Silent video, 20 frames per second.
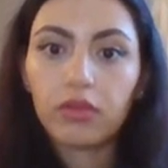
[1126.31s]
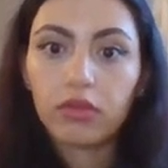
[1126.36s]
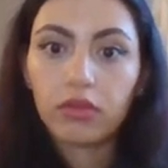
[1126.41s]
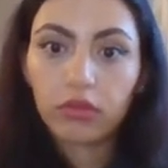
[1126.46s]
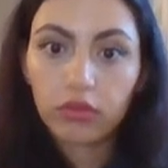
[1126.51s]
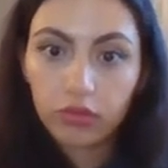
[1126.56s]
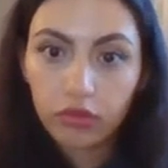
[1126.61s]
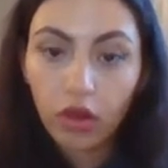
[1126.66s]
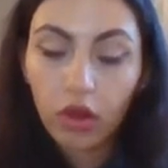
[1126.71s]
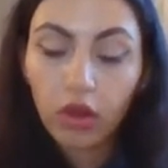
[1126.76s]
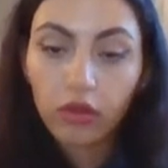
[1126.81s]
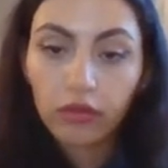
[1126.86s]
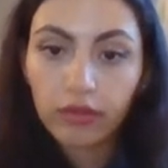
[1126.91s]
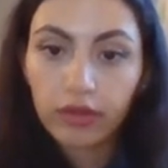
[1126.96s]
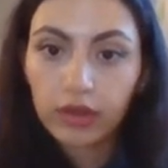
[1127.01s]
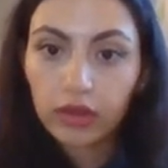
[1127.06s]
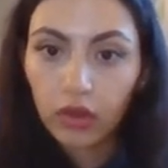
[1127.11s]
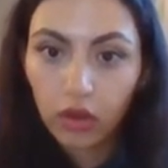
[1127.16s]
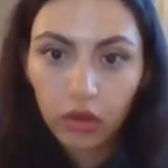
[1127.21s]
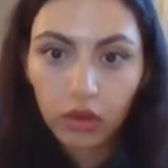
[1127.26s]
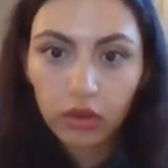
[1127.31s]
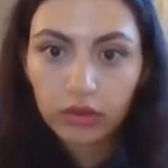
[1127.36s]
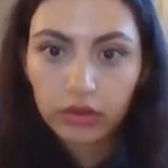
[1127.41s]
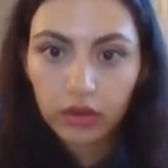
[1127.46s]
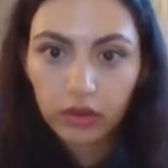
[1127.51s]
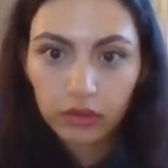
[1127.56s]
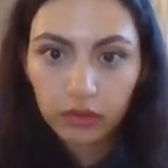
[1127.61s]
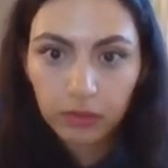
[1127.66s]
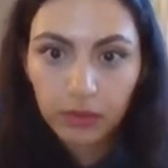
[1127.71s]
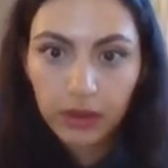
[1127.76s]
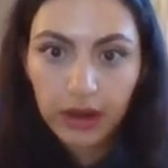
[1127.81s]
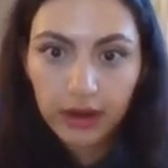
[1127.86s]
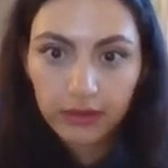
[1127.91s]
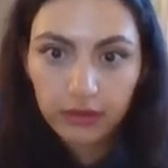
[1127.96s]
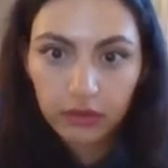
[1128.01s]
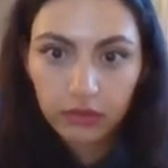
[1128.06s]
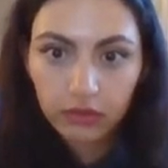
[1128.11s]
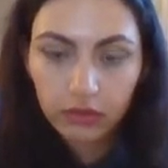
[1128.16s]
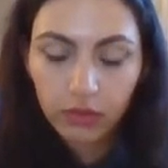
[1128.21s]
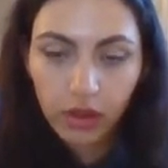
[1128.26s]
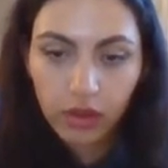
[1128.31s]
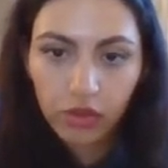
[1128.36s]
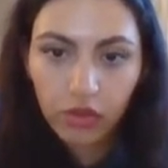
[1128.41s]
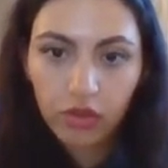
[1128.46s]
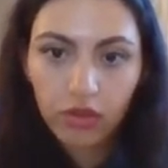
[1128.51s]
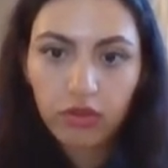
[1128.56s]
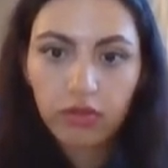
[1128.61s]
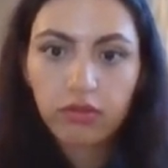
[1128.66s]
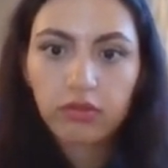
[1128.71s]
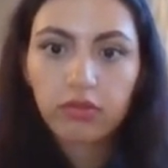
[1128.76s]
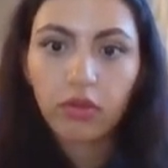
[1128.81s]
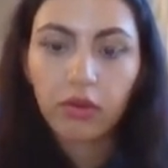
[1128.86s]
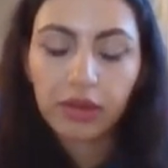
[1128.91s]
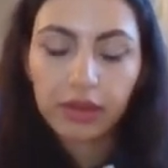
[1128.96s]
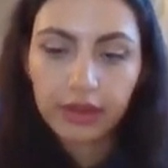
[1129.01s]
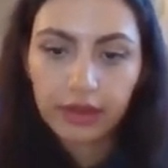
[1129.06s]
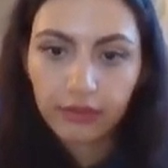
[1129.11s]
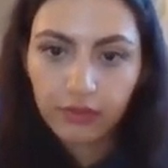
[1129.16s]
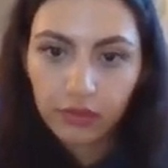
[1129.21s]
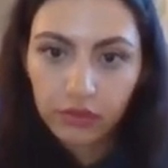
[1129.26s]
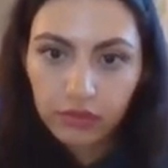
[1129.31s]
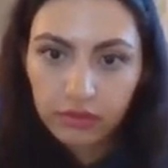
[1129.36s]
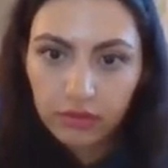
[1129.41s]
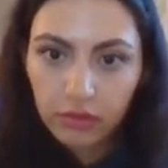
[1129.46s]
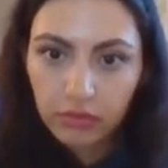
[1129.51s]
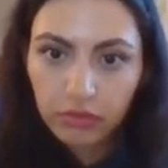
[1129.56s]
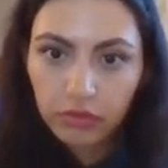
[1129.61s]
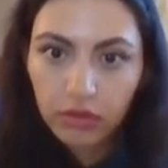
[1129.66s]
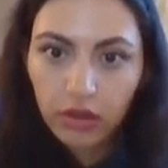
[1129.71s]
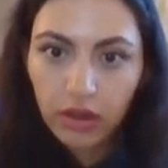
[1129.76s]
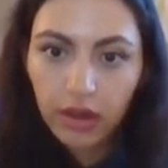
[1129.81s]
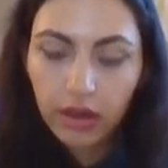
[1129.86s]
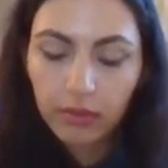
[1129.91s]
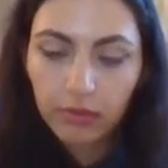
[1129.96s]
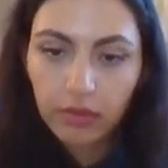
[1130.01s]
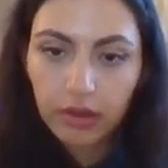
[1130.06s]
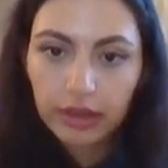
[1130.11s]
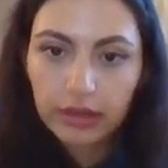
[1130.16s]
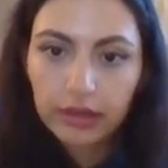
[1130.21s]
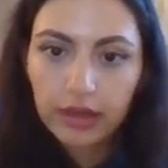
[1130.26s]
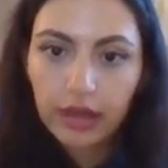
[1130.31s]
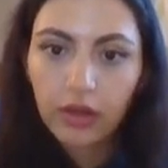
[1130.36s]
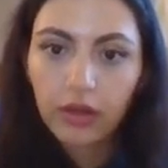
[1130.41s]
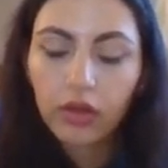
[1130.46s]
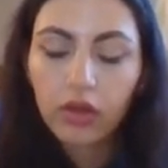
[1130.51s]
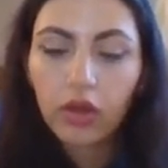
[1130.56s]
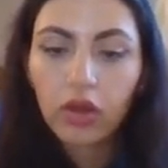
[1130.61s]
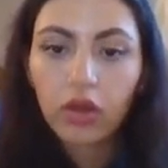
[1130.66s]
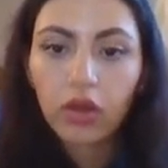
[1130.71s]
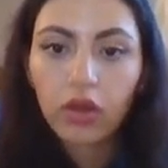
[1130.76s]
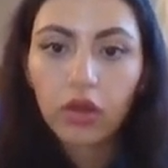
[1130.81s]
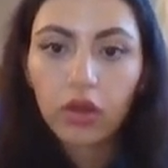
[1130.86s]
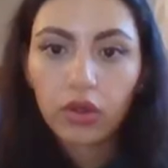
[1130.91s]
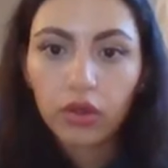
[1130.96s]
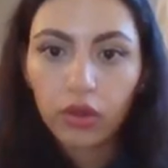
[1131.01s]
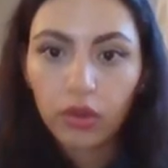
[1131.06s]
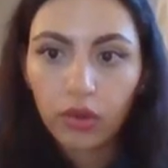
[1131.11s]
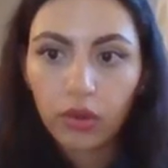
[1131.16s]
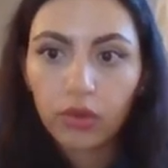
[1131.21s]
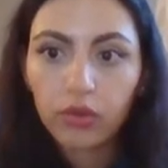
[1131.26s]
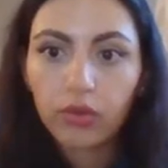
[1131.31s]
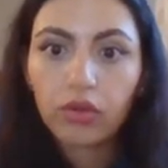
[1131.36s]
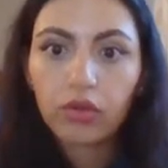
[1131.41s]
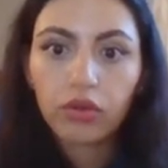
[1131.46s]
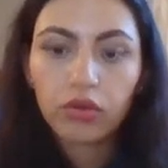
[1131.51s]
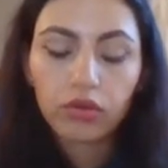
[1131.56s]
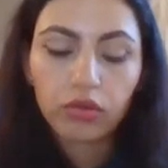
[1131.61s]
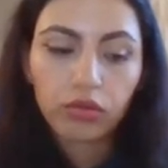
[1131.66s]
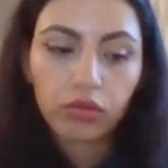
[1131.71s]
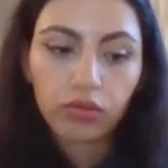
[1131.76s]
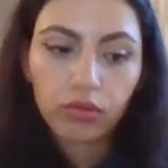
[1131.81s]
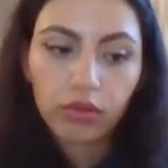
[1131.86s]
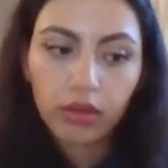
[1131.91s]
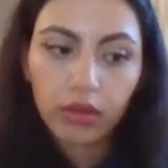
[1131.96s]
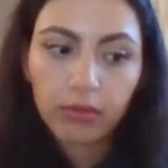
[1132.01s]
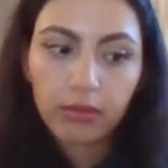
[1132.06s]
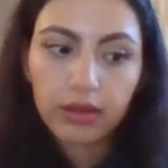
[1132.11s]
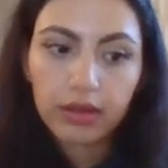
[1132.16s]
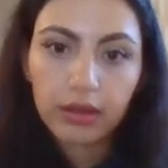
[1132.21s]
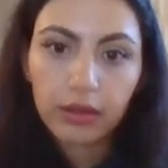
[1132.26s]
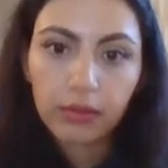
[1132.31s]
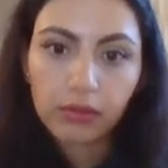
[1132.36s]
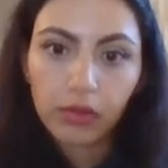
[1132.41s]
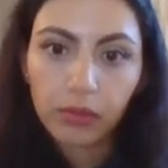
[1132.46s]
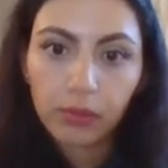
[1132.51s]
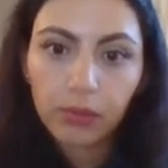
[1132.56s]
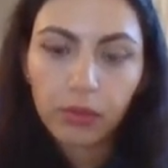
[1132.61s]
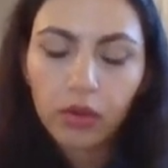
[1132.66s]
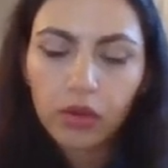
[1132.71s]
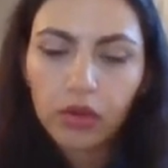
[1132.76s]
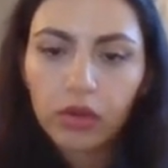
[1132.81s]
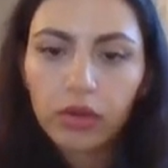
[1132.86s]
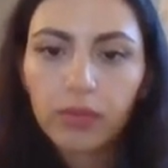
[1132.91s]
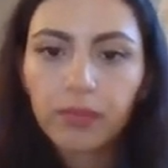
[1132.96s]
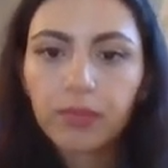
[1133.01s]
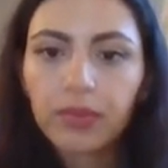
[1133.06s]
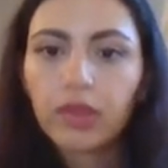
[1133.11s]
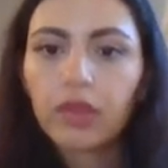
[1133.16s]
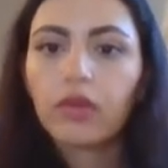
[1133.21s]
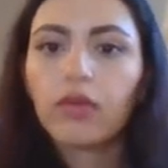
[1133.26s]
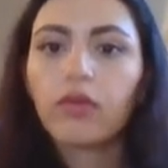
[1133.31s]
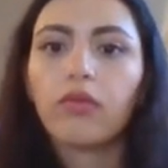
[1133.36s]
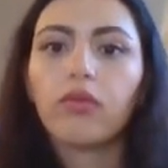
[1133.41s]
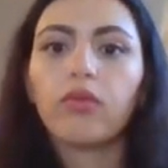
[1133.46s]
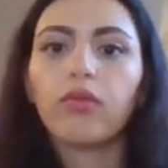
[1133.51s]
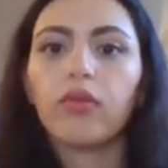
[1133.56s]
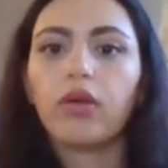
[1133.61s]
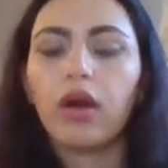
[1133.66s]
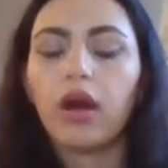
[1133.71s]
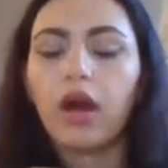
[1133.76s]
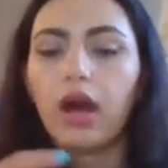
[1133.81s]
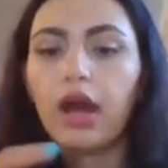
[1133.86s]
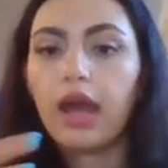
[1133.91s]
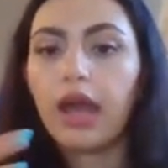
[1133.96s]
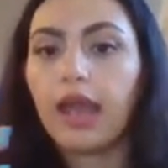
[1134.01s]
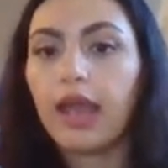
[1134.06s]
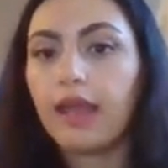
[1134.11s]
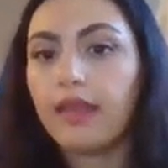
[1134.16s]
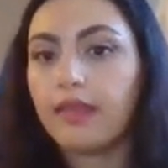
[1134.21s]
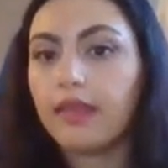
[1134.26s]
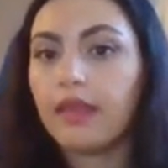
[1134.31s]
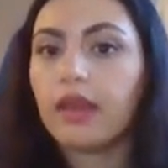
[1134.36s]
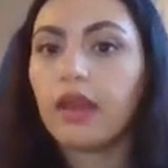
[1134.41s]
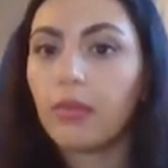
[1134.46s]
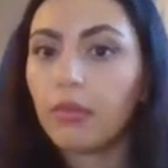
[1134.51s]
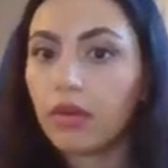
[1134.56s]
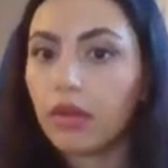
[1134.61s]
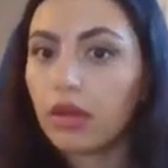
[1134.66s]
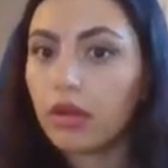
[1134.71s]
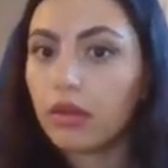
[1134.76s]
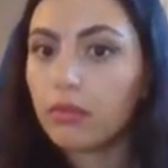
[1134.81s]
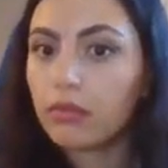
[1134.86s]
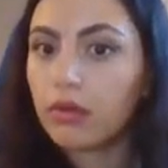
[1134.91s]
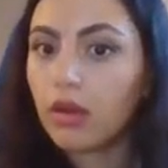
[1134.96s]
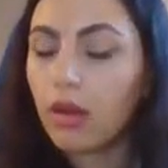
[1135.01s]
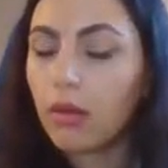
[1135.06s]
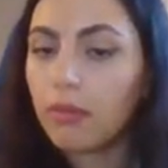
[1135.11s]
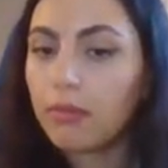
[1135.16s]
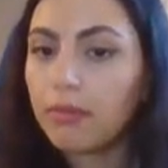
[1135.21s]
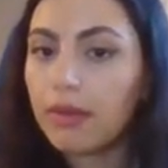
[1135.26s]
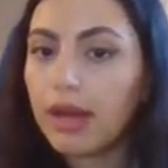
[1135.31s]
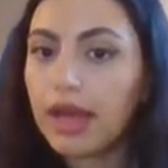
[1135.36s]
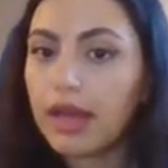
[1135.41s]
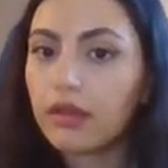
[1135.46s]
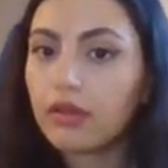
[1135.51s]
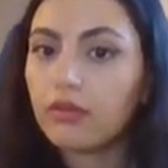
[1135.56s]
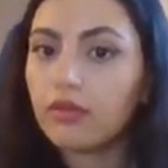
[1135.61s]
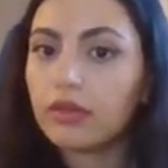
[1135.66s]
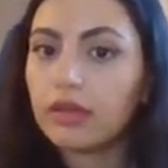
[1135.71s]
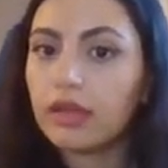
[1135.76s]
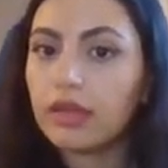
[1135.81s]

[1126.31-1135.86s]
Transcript: solving all these practice questions. So I give you some time right now. Go do them in your book, and then I'm gonna come back with the